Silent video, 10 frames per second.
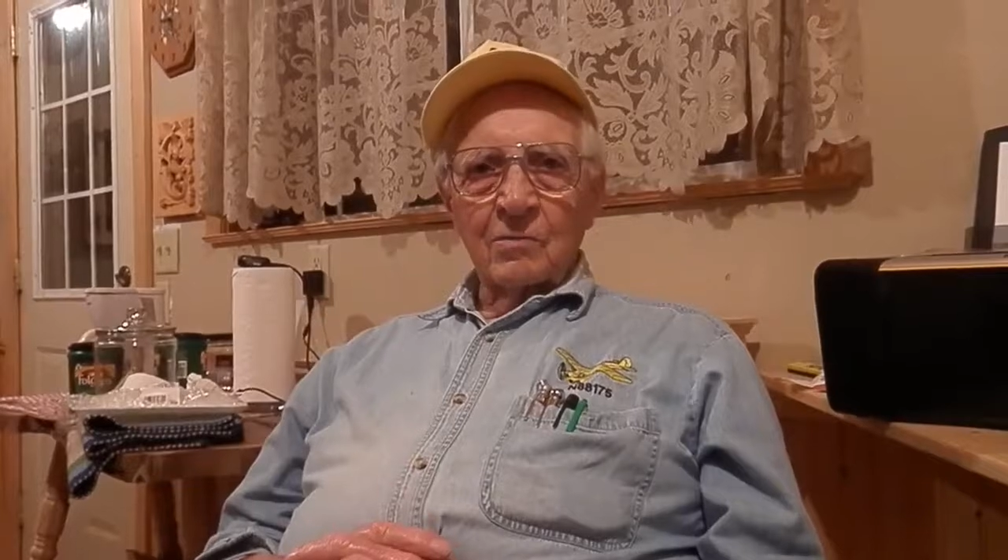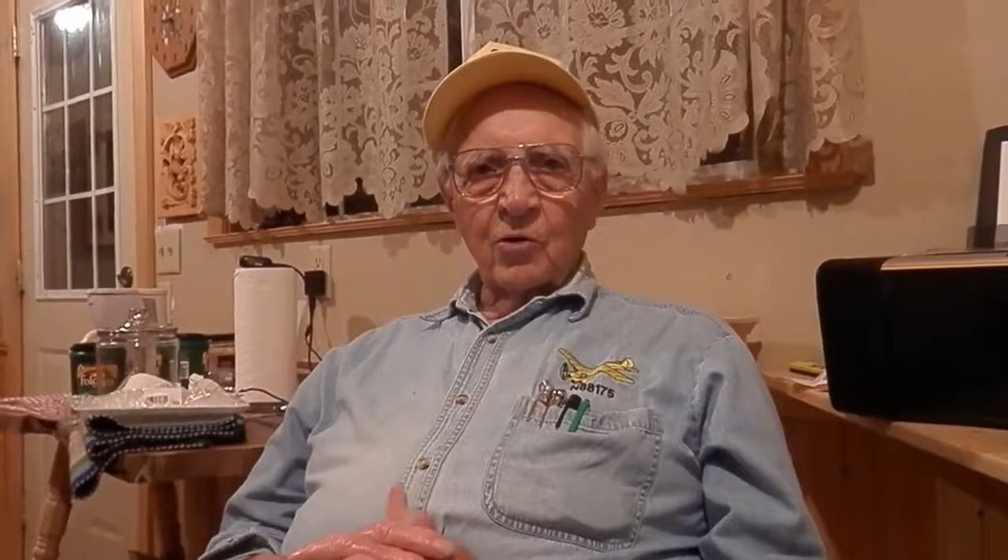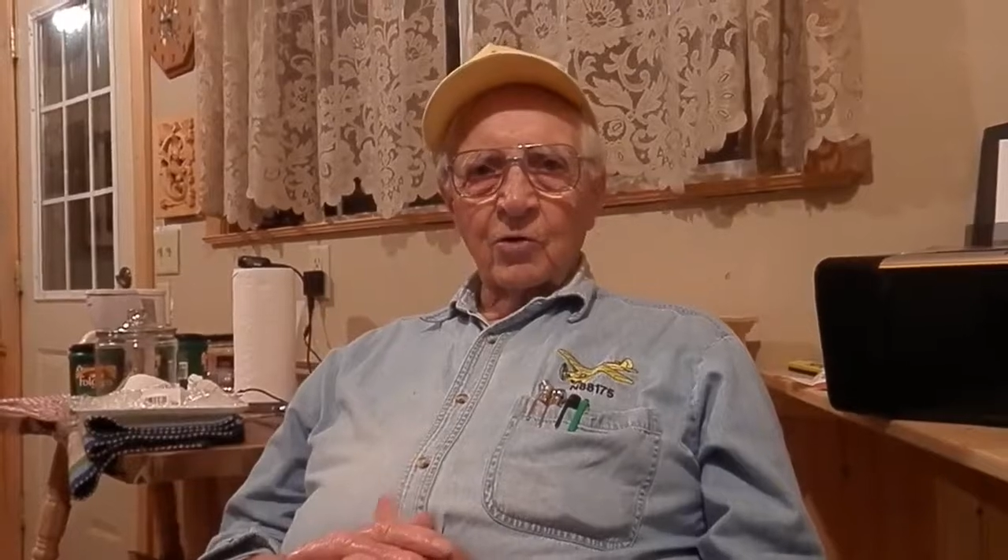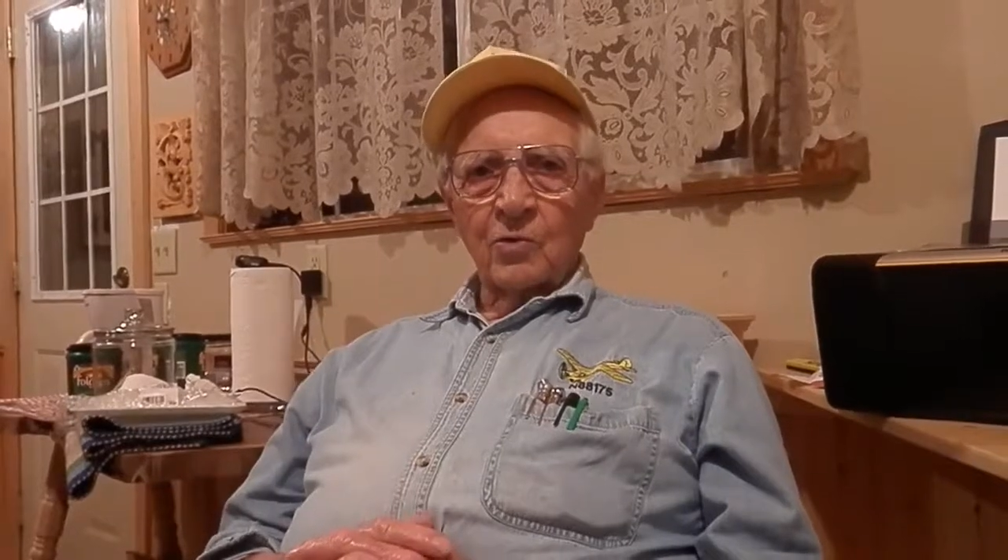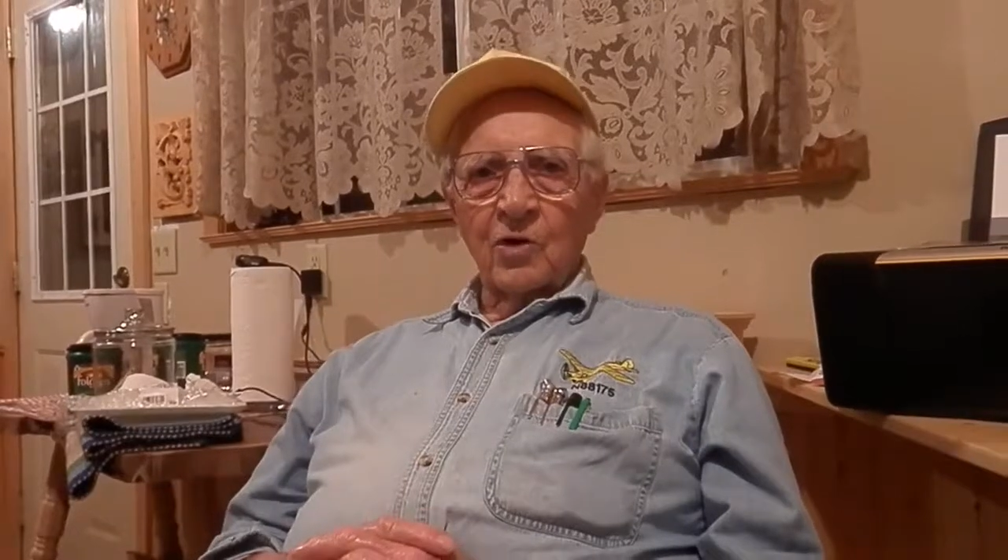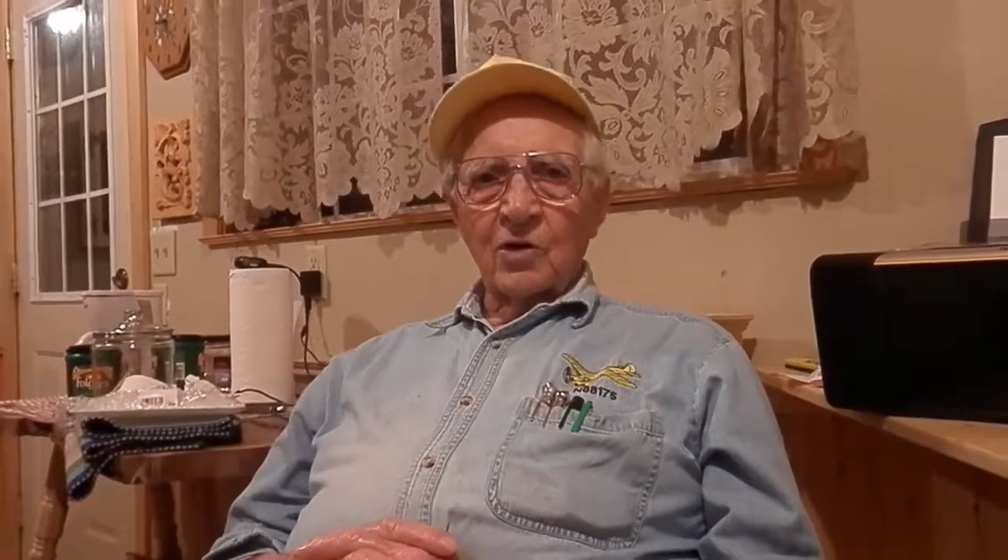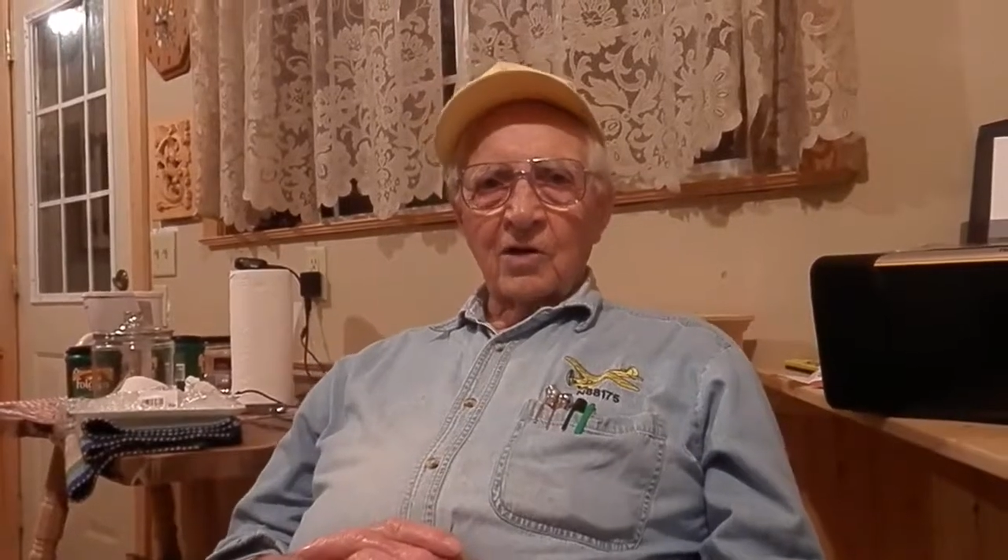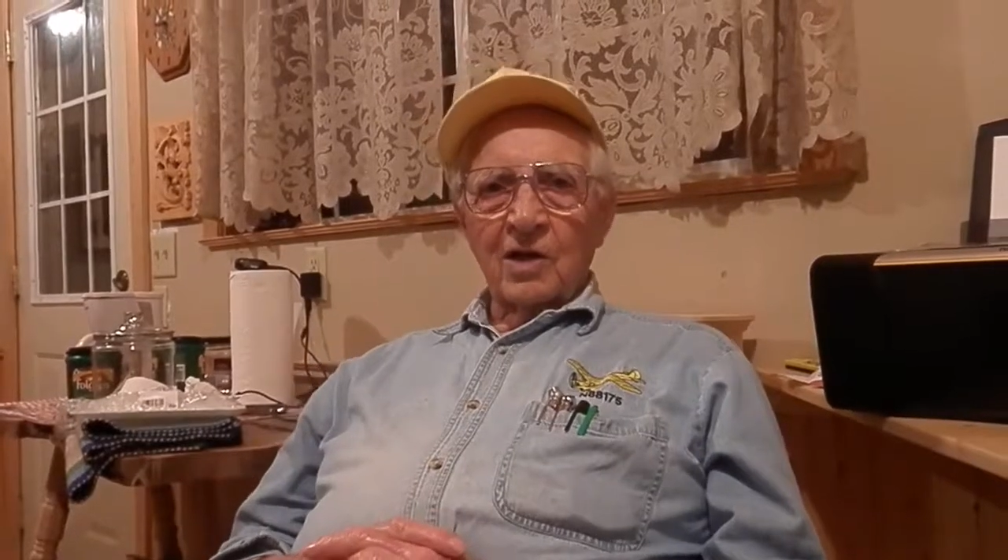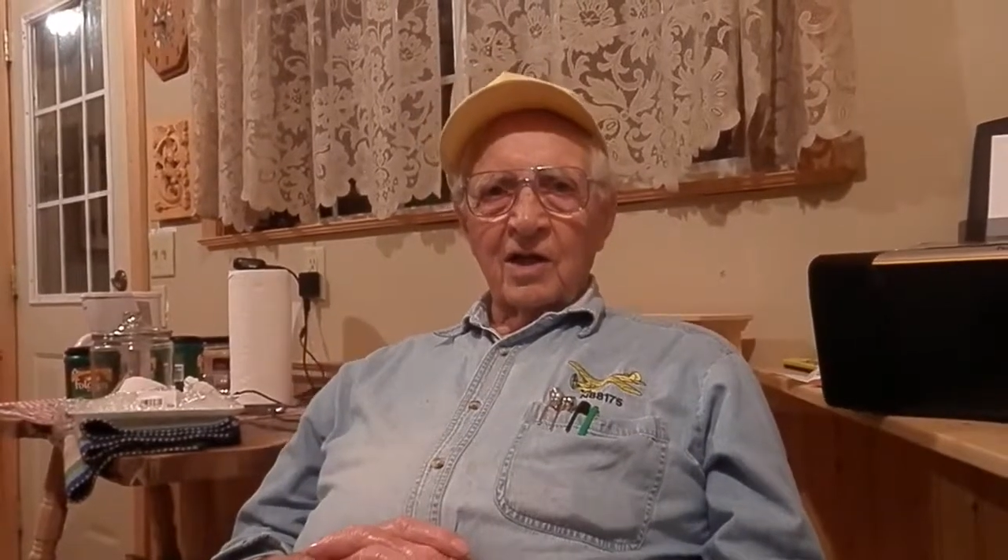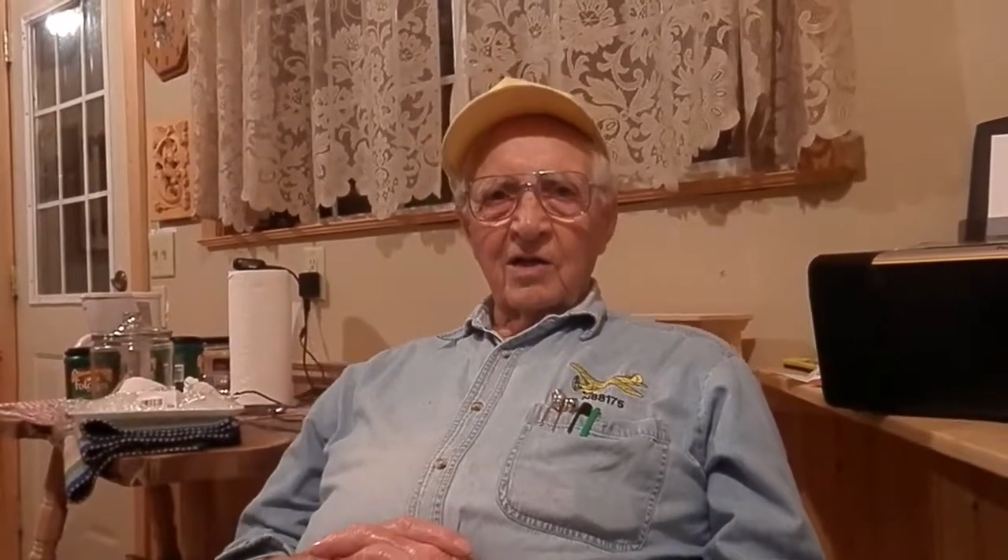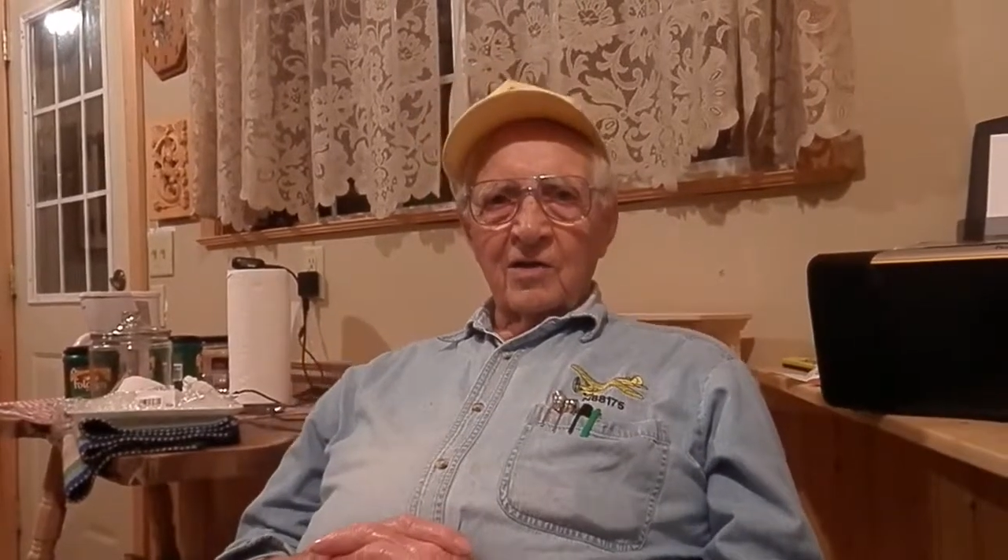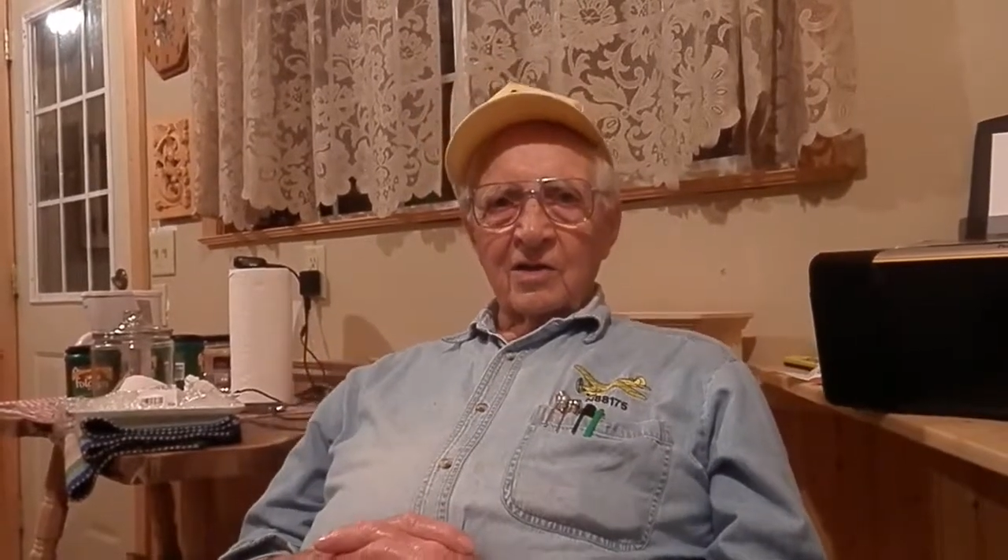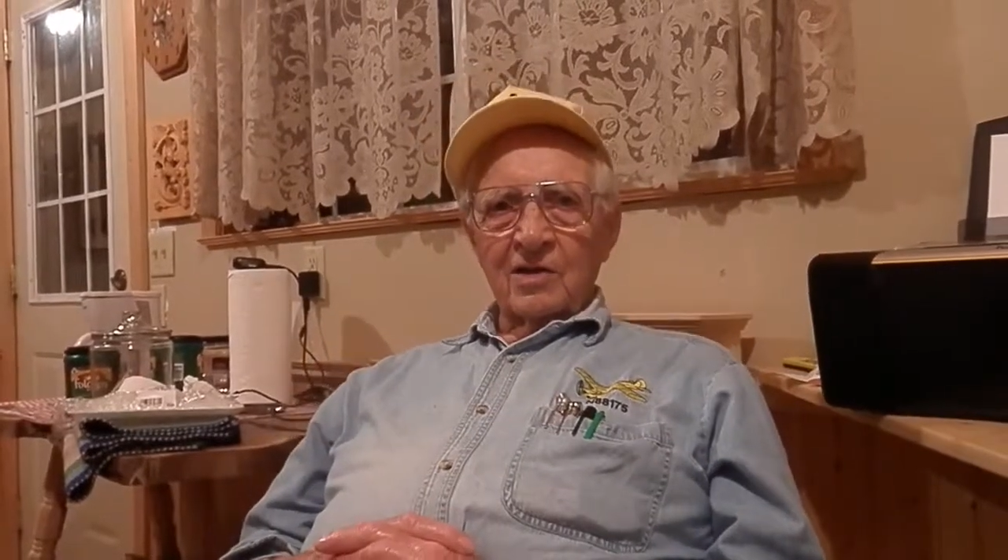We were both working together on